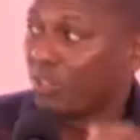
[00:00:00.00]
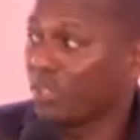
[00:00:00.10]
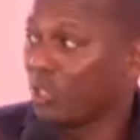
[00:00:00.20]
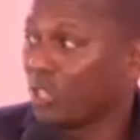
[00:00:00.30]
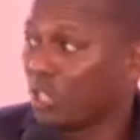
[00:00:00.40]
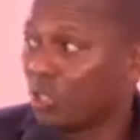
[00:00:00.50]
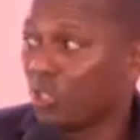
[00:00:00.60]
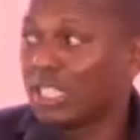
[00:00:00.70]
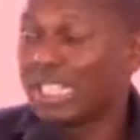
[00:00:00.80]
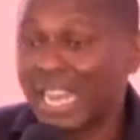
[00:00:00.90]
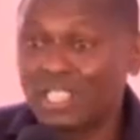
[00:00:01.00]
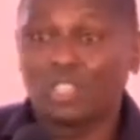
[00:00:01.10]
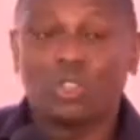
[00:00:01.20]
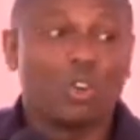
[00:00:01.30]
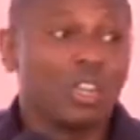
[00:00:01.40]
of Education
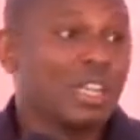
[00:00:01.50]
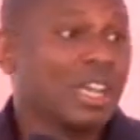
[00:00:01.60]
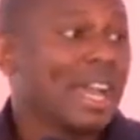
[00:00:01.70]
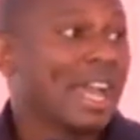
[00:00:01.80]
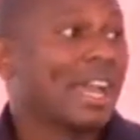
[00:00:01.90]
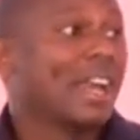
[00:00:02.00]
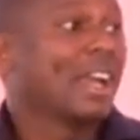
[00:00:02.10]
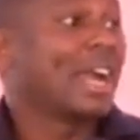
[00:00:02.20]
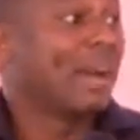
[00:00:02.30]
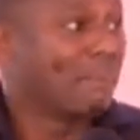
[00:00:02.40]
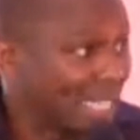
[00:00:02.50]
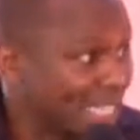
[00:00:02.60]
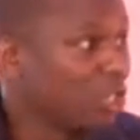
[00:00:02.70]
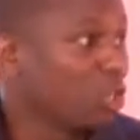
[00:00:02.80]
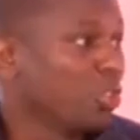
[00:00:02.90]
touched on
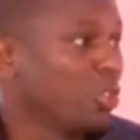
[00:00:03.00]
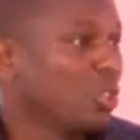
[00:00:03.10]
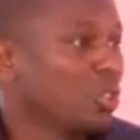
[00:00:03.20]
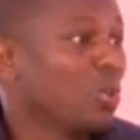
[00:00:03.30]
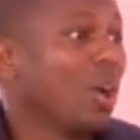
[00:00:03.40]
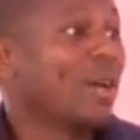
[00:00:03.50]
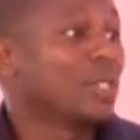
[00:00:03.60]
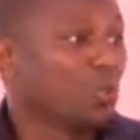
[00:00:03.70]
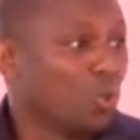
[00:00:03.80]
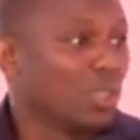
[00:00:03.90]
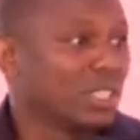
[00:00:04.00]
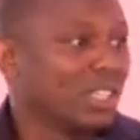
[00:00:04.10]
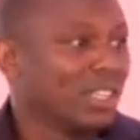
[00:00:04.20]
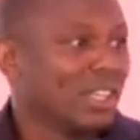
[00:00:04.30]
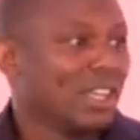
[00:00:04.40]
capitation to our schools.
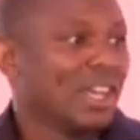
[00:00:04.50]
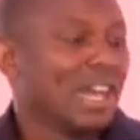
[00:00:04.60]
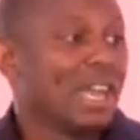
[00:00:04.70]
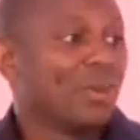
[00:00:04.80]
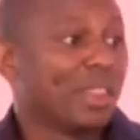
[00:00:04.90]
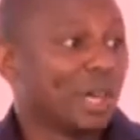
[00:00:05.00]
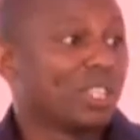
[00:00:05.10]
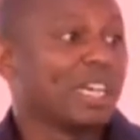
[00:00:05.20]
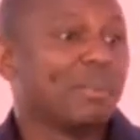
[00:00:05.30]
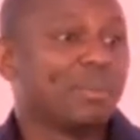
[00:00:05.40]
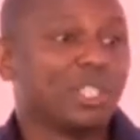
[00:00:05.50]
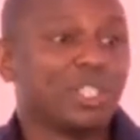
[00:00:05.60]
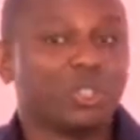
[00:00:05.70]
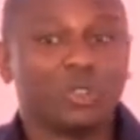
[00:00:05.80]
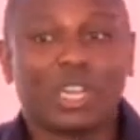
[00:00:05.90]
And without the
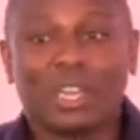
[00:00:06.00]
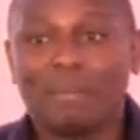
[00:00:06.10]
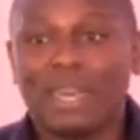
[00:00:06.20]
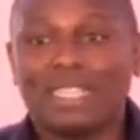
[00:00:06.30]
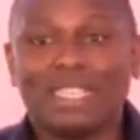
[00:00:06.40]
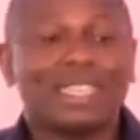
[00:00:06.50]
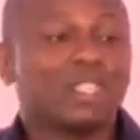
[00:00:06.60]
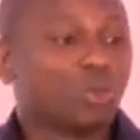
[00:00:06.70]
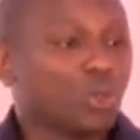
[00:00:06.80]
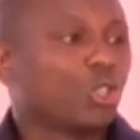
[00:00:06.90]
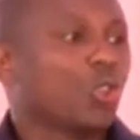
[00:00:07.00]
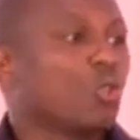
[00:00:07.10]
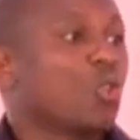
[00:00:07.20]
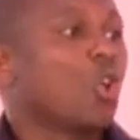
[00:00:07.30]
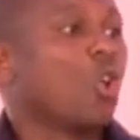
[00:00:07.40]
capitation, you can imagine the situation
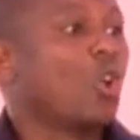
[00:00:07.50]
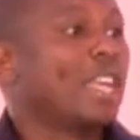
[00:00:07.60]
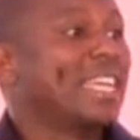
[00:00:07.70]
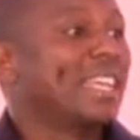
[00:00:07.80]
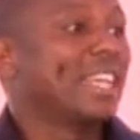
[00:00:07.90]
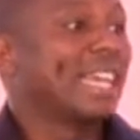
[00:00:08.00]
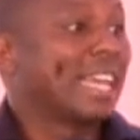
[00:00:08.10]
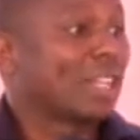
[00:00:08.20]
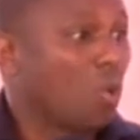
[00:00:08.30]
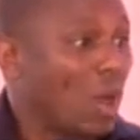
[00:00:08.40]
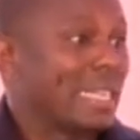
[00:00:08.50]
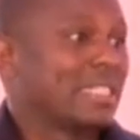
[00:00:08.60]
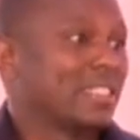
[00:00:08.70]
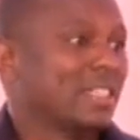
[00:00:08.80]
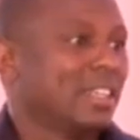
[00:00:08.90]
would only get
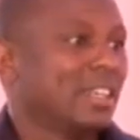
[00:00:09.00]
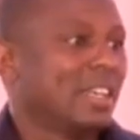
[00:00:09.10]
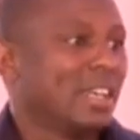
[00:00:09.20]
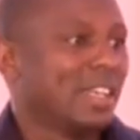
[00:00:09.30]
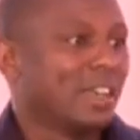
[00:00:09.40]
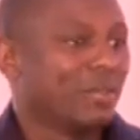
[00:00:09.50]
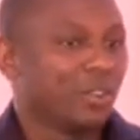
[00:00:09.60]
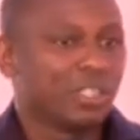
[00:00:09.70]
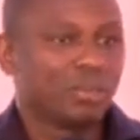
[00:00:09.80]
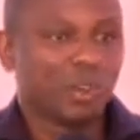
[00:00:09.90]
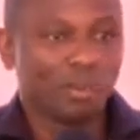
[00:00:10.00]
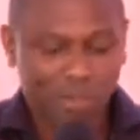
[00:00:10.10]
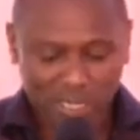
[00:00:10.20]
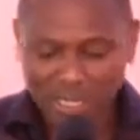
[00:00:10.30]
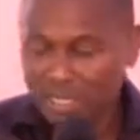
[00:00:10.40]
worse. And therefore, it's more
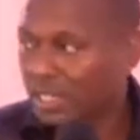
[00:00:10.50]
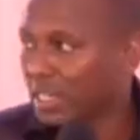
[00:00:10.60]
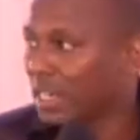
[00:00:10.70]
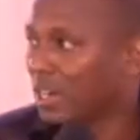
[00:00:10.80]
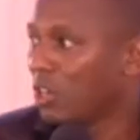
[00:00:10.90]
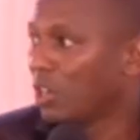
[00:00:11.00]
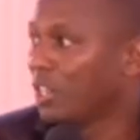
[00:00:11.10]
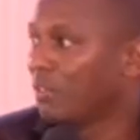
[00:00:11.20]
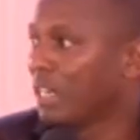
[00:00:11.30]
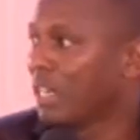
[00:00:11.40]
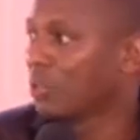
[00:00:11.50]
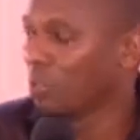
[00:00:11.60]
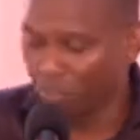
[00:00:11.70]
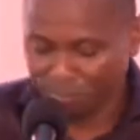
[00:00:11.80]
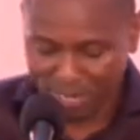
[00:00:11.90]
important, uh, even as
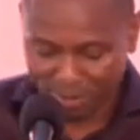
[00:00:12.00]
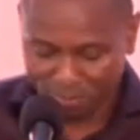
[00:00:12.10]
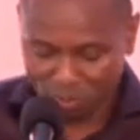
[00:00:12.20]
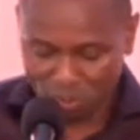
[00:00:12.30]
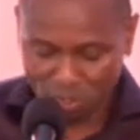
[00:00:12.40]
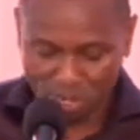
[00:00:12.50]
we fight for